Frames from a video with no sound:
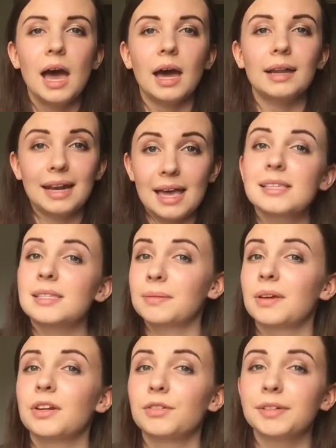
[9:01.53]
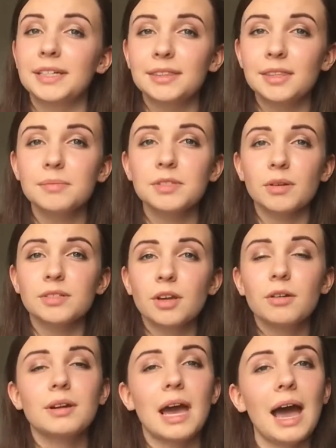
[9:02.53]
unless I'm going to read them, so I
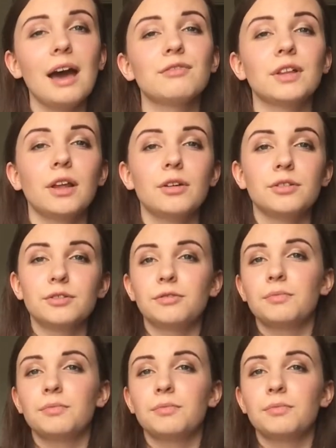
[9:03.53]
don't have a load of